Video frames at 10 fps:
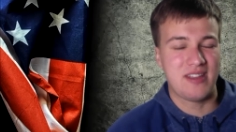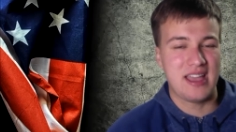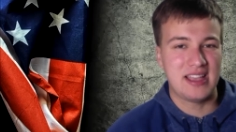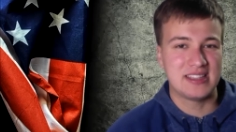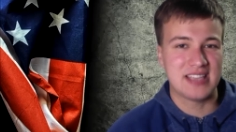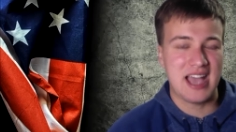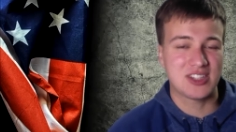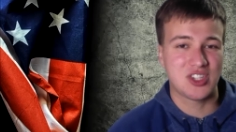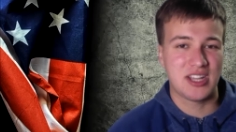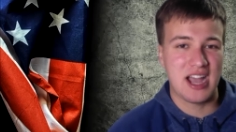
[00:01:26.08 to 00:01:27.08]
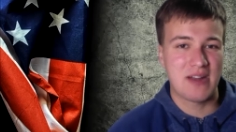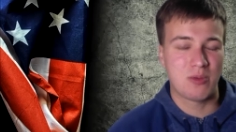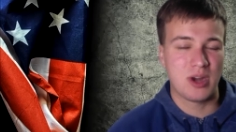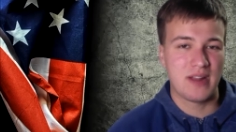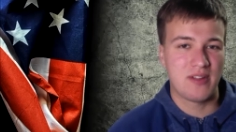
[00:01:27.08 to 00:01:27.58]
he has actually gotten
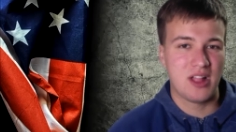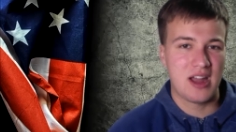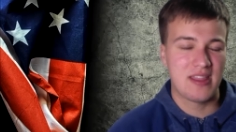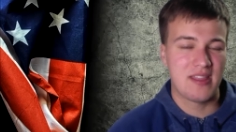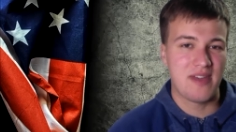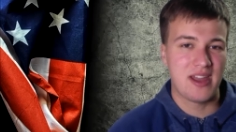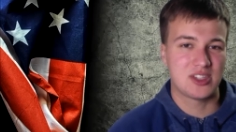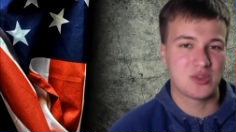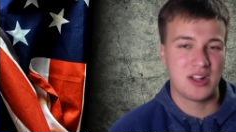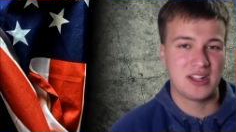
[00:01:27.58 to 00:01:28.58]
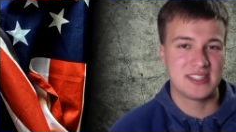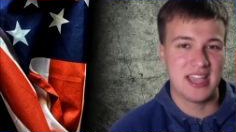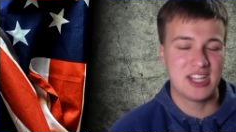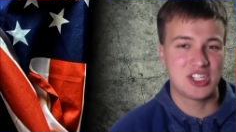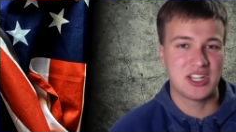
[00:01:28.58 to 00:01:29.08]
rid of a lot of the Venezuelan
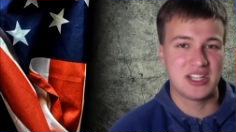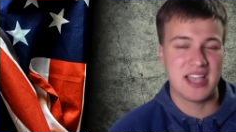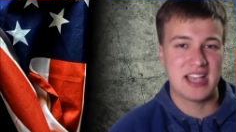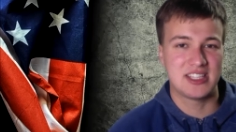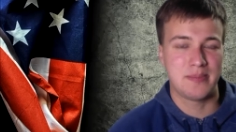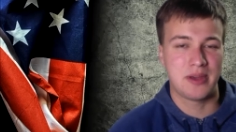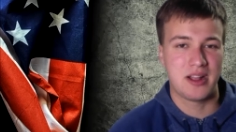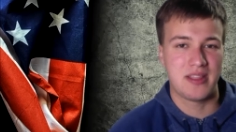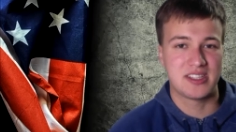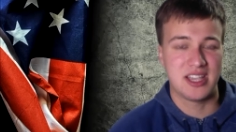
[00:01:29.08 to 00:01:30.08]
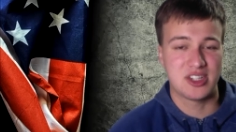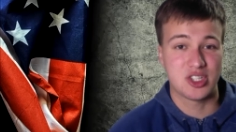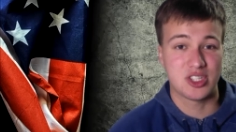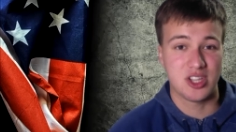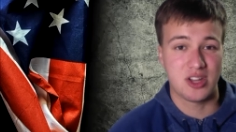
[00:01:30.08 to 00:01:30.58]
sanctions as he put on the
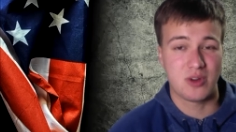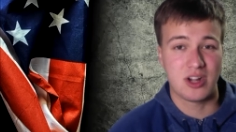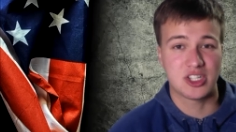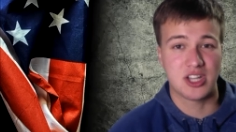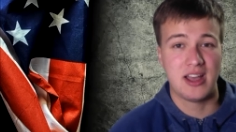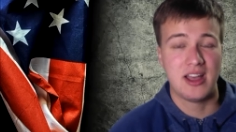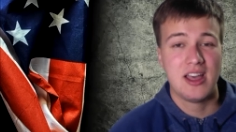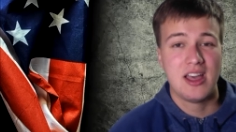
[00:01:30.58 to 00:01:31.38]
sanctions on Russia,